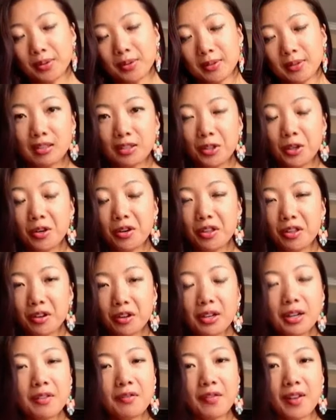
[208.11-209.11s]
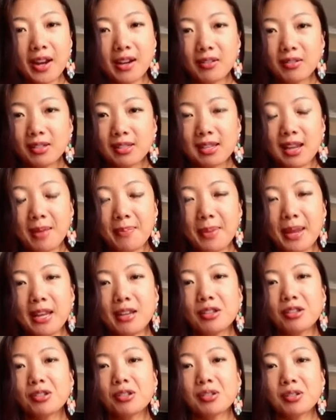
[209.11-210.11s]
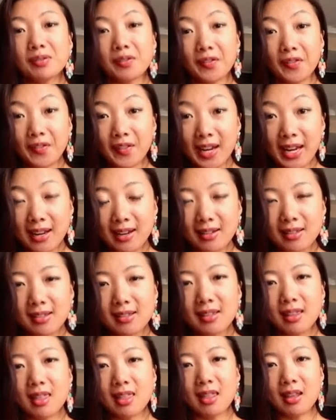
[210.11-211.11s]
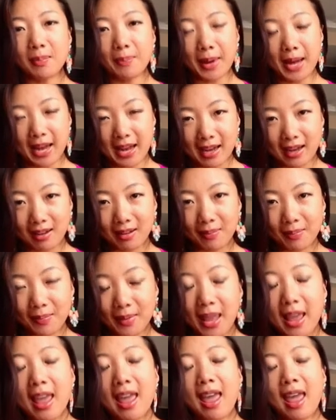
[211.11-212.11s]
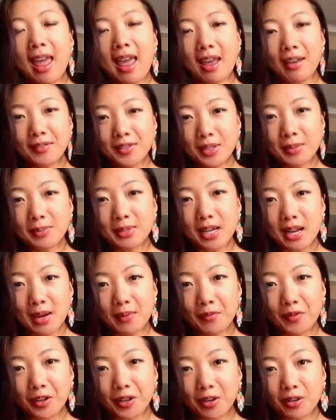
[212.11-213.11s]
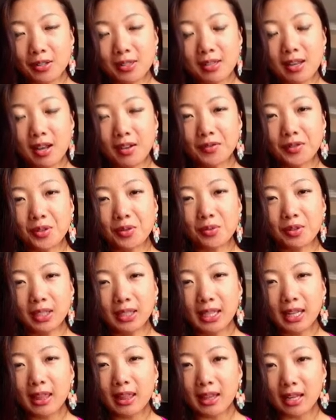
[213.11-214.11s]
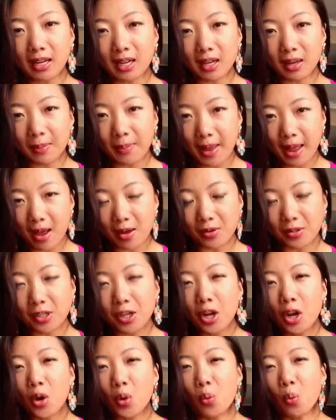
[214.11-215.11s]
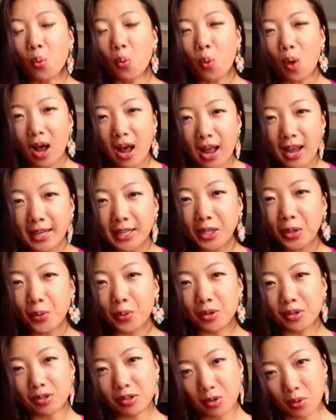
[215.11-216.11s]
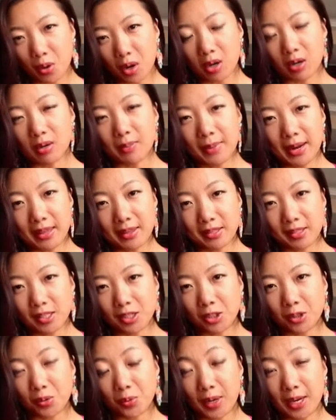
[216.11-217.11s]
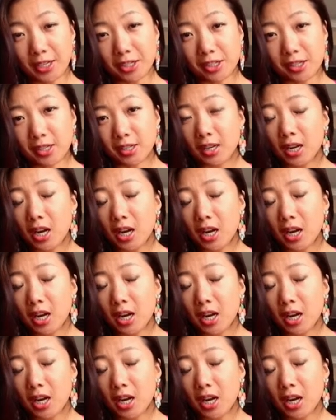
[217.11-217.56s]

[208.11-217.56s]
Your third and final step is to face the pain. Have some time for yourself to really think about why you were so hurt by the situation.